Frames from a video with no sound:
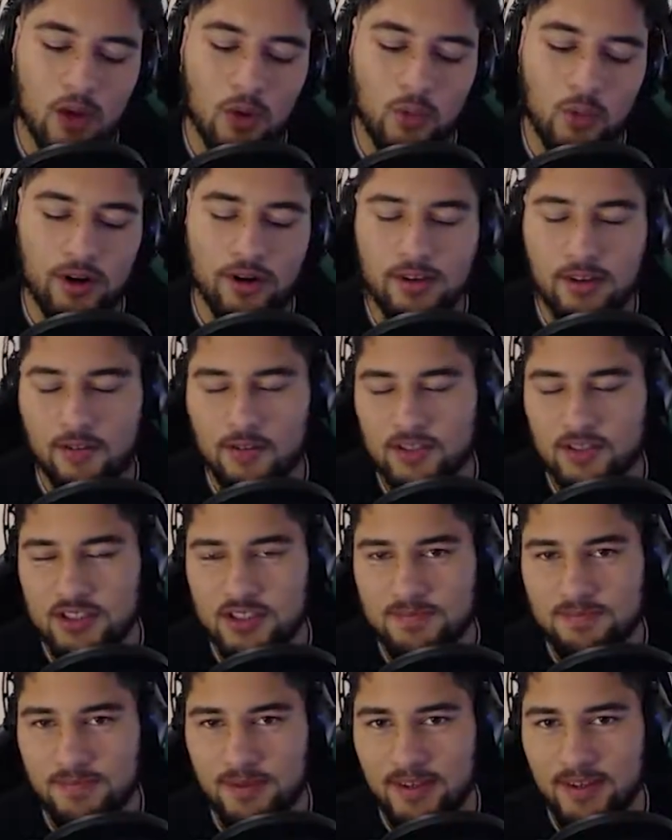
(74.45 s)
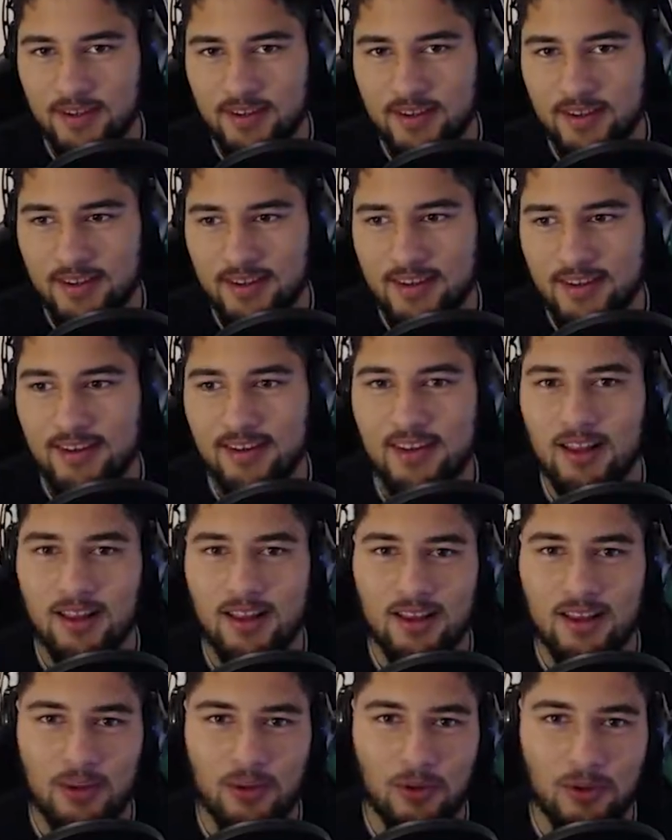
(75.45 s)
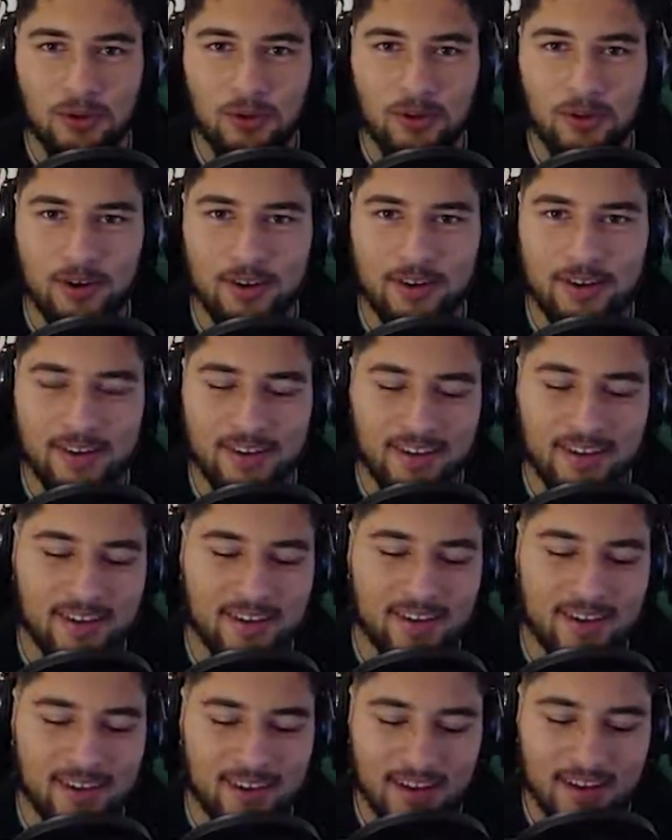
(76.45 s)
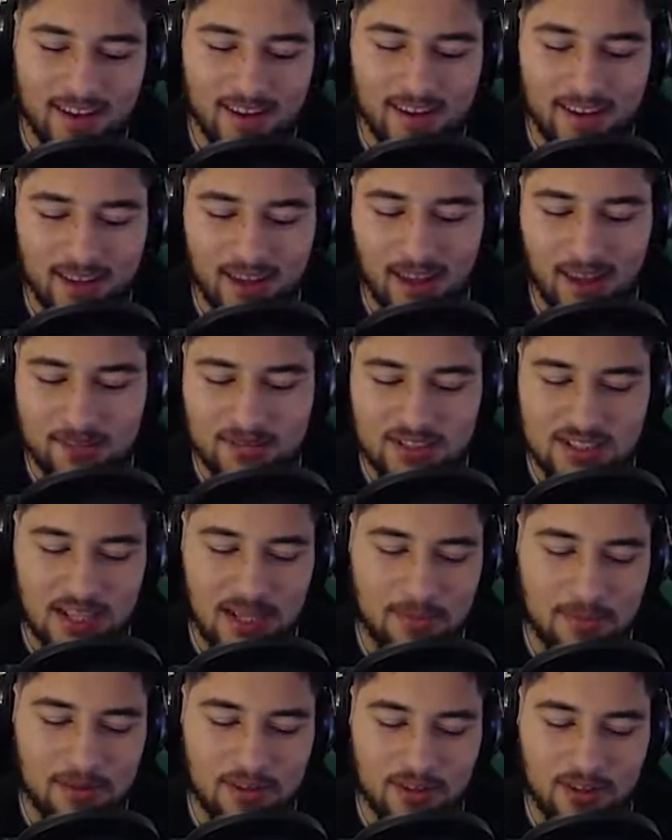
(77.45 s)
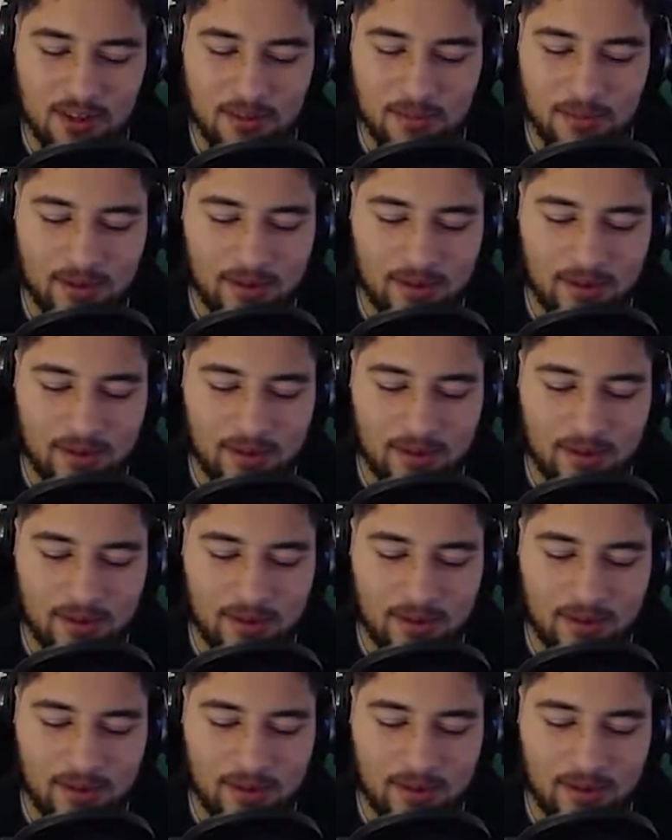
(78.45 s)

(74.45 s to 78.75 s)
with a Need for Speed logo on it and name slapped on top.